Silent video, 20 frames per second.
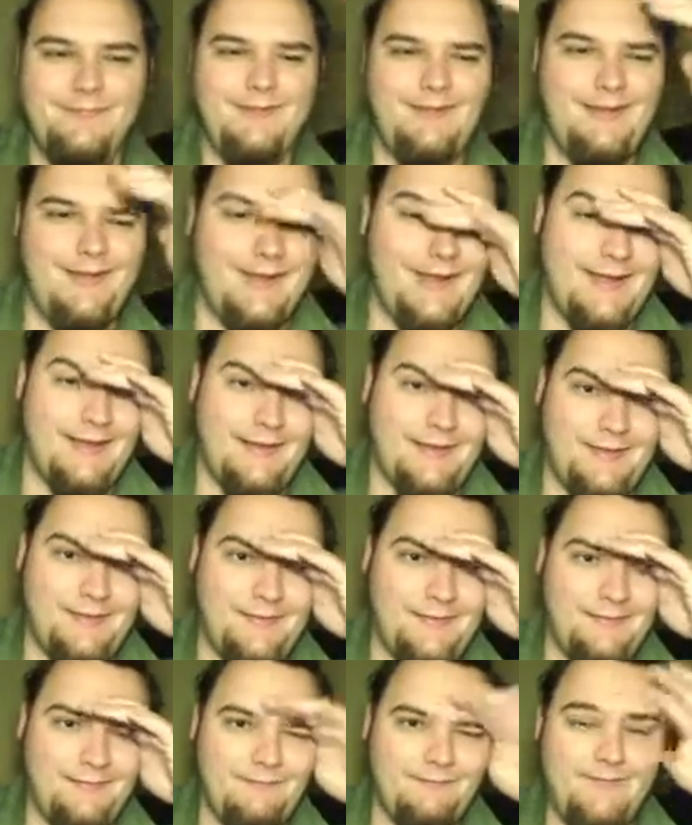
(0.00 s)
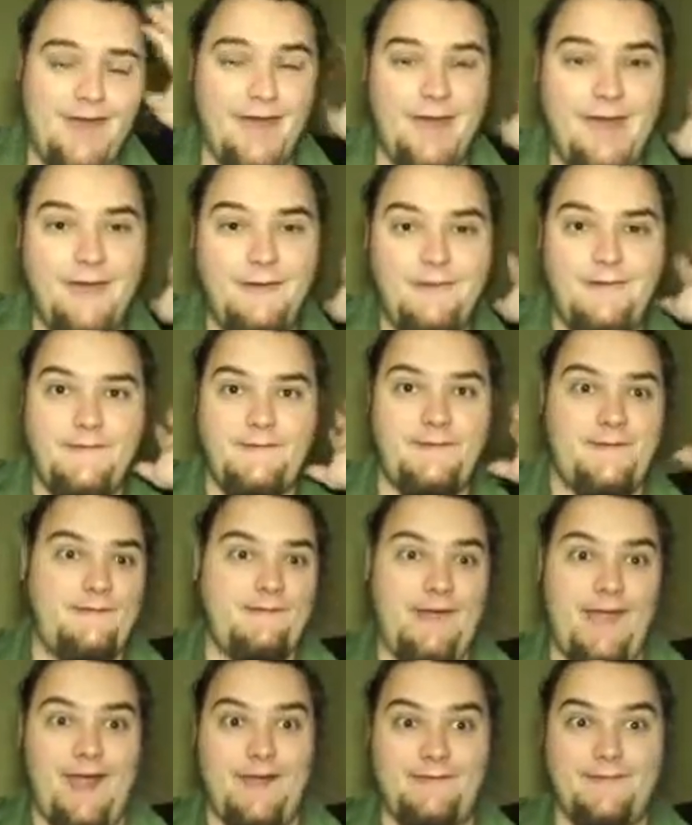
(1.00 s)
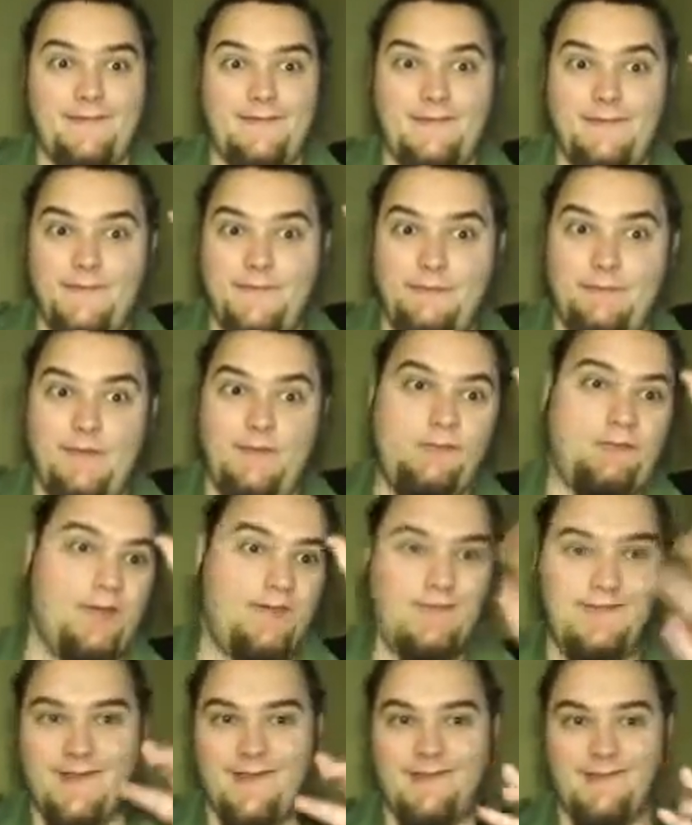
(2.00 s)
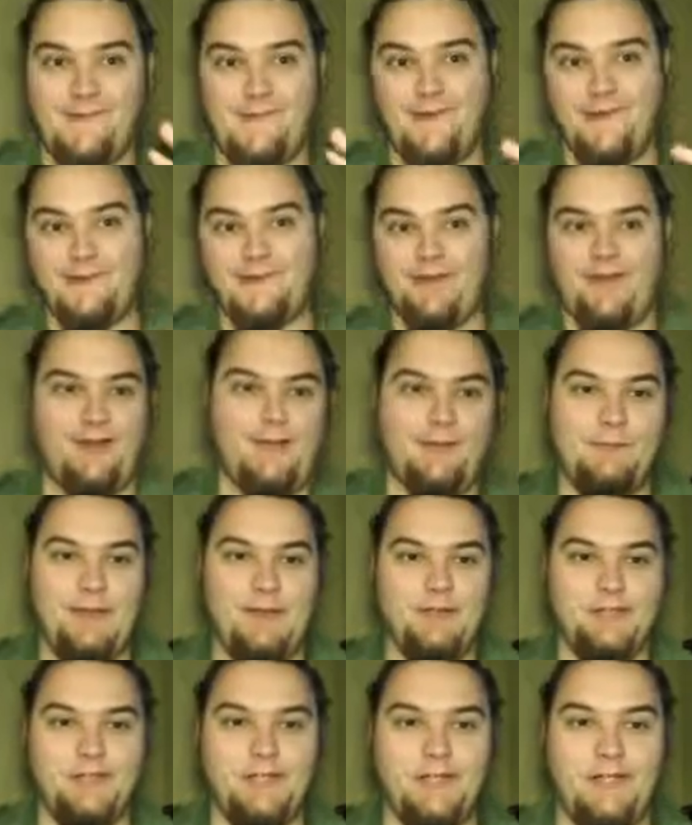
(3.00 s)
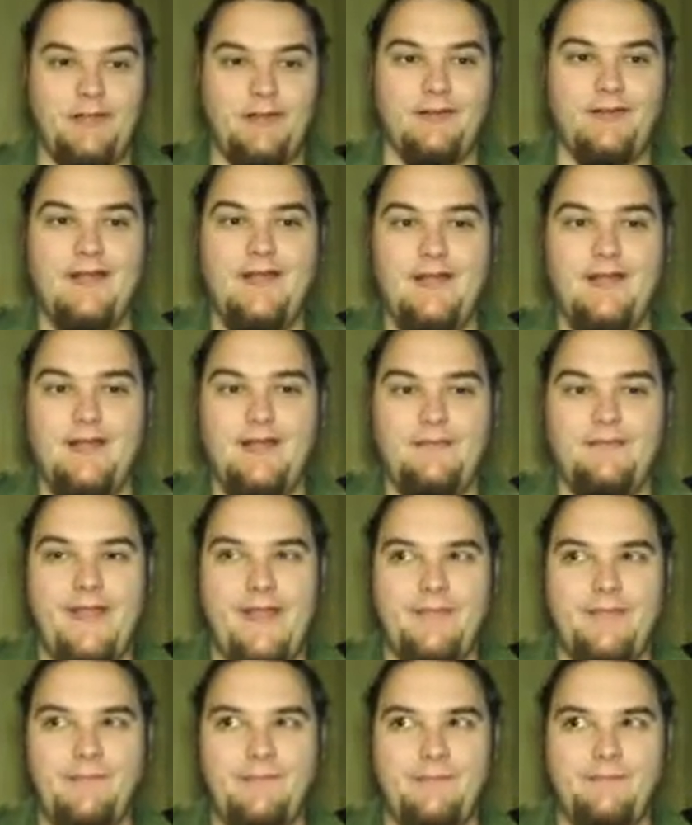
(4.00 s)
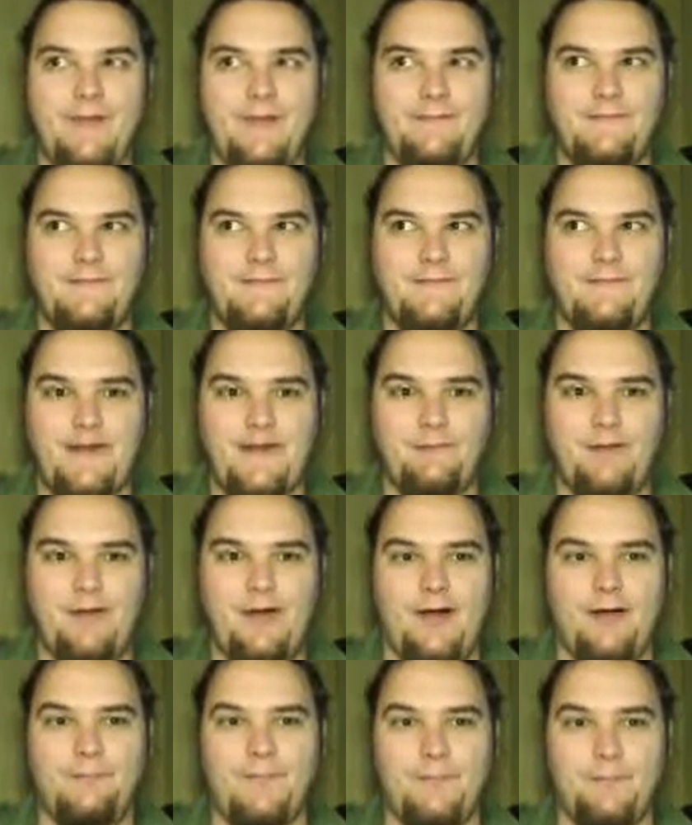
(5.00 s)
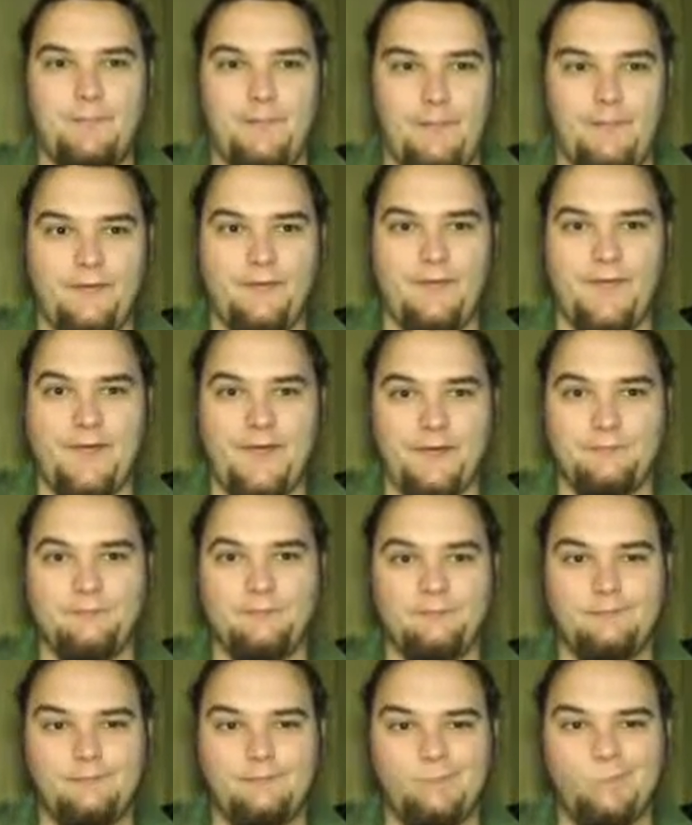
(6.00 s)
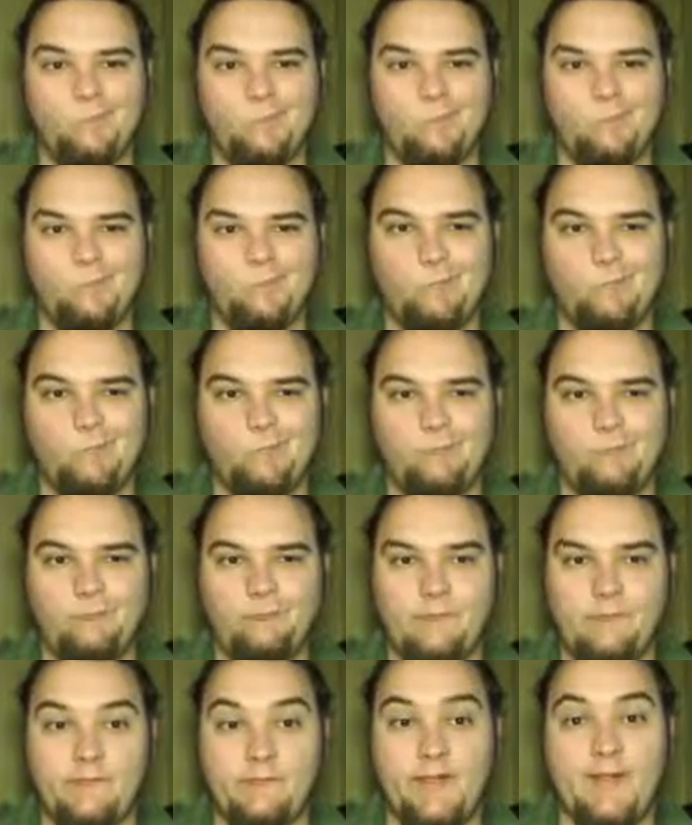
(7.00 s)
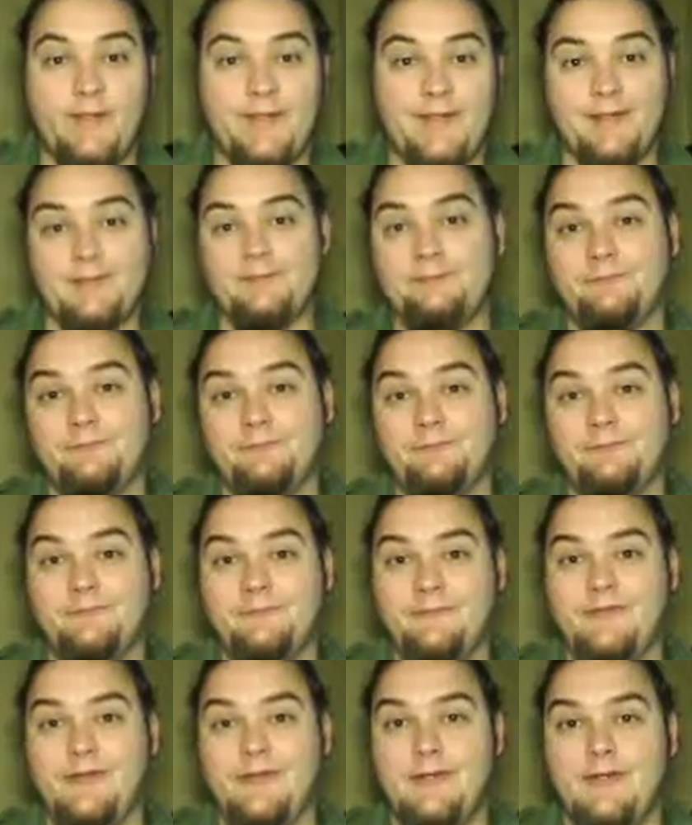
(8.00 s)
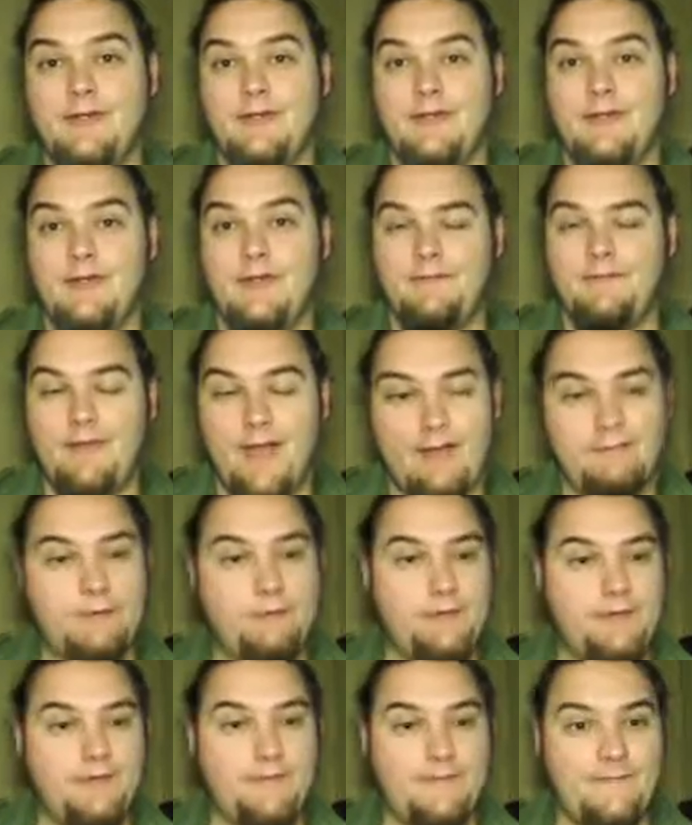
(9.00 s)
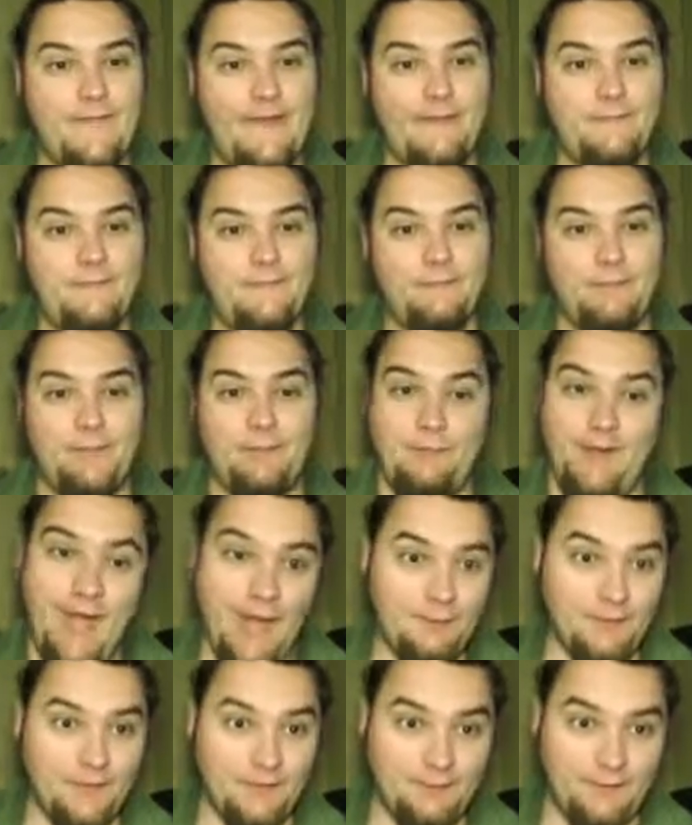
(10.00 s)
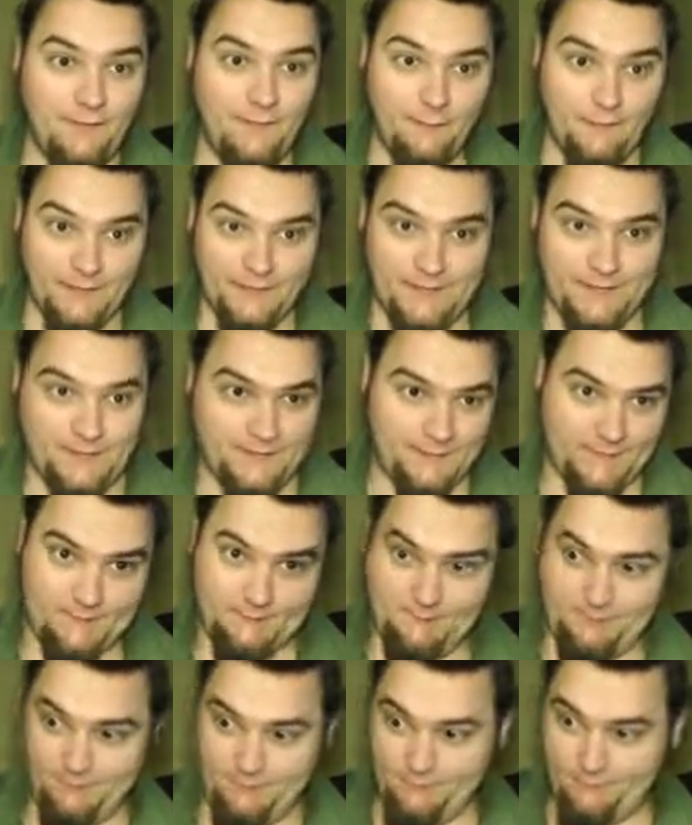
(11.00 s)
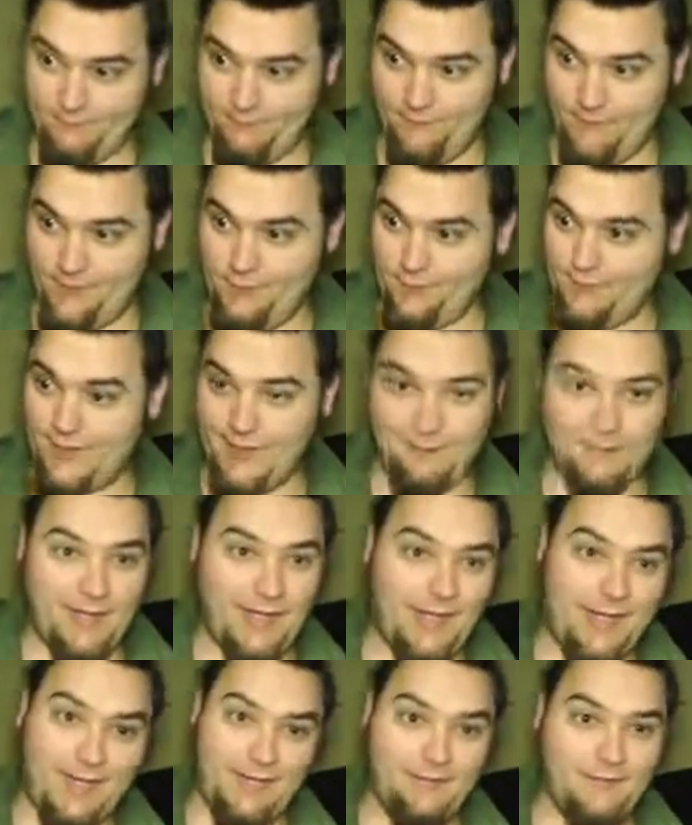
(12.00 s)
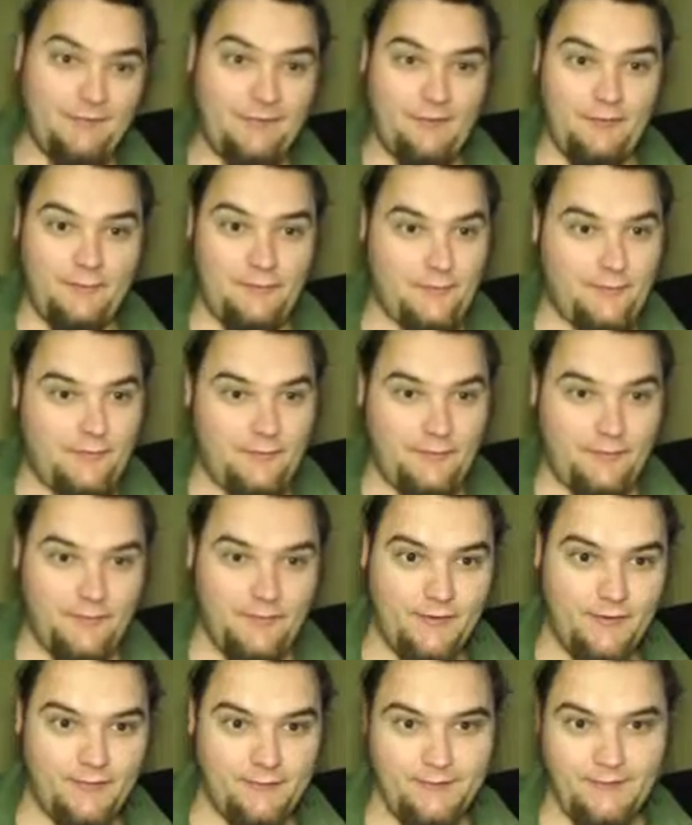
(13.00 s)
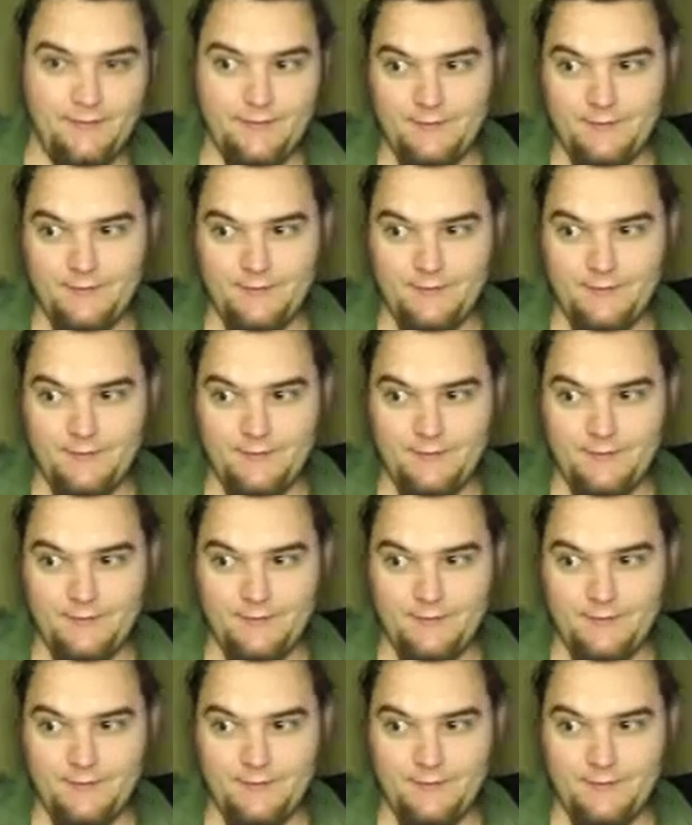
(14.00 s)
I know she's an assassin. She's supposed to be distant, unemotional. That just makes you come off as boring. Yeah. If I ever put an assassin in one of my movies, which you can buy at your local store.